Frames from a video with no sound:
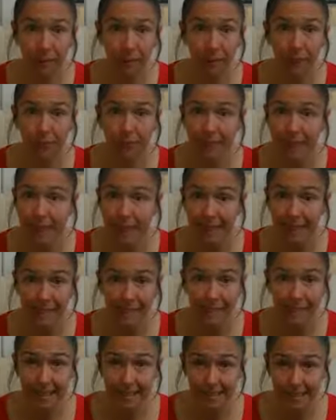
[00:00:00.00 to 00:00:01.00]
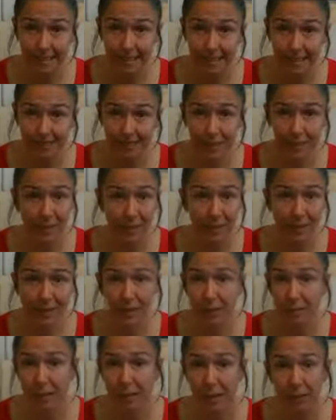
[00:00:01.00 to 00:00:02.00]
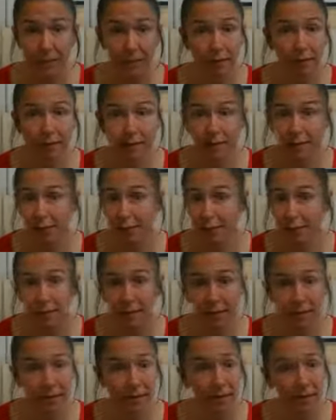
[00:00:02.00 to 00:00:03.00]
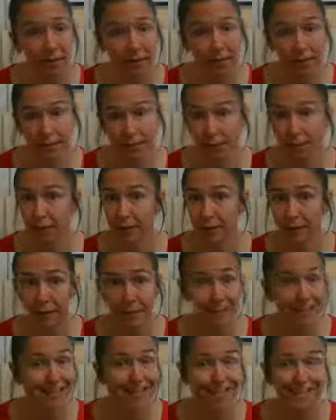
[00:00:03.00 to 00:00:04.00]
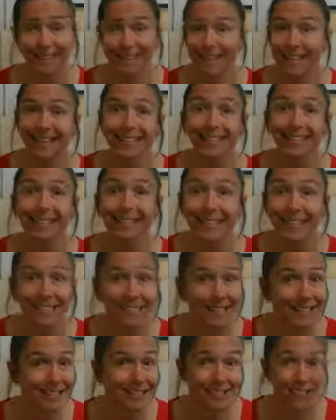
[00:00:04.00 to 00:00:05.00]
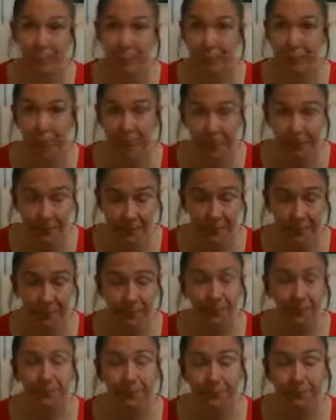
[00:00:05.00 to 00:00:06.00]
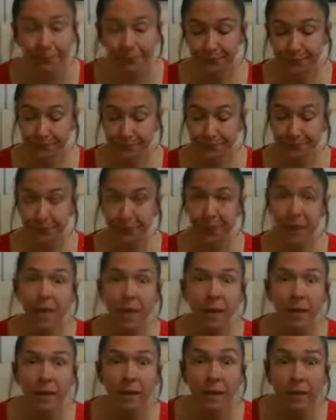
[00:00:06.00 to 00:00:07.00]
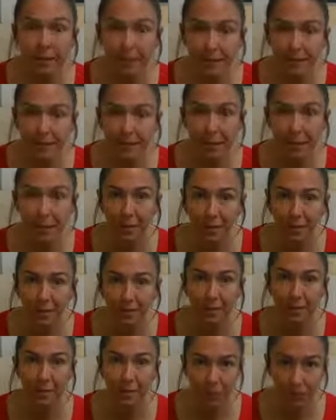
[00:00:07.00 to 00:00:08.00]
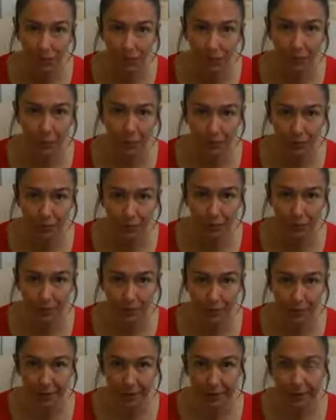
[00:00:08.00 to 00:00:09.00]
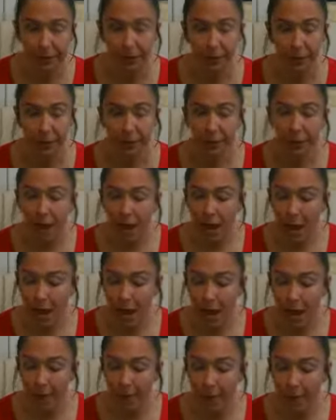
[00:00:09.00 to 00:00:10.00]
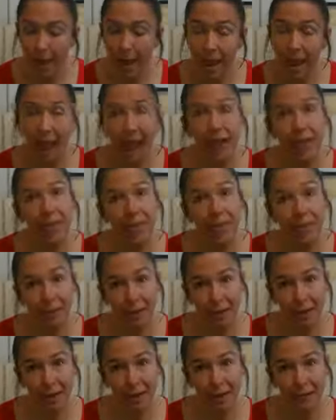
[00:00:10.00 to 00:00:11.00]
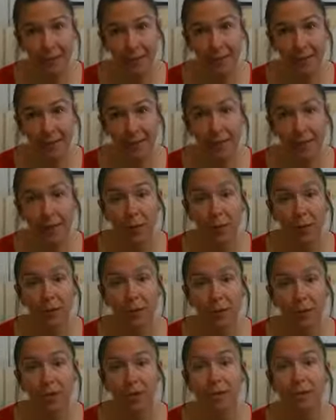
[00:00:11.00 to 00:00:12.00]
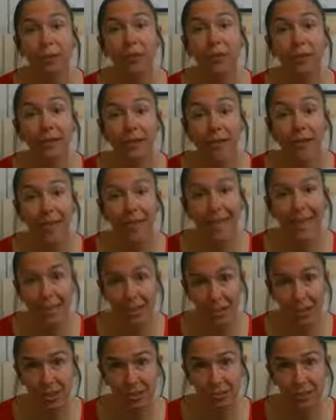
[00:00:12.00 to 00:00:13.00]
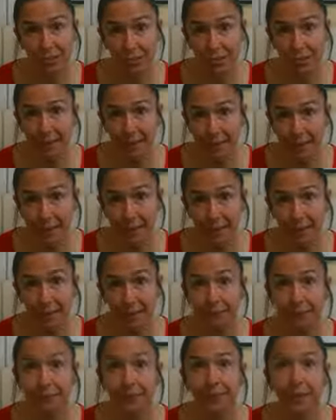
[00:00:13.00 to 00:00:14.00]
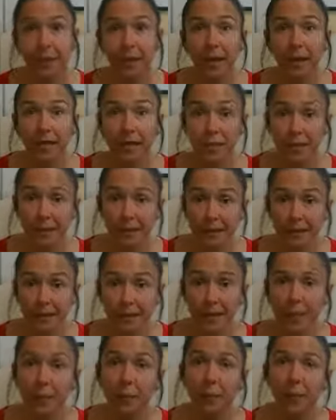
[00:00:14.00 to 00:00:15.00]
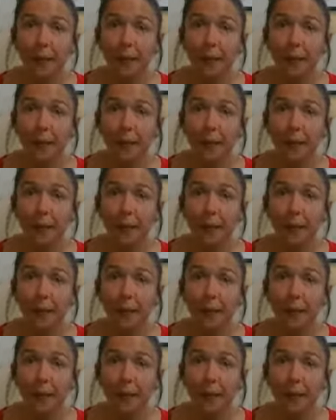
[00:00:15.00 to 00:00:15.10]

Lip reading: for any tenancy, month to month, 6-month lease, year lease, 10-year lease, doesn't matter. And none of this applies to commercial, just for the record. And then you have to give them what's called a relocation fee. It depends on how many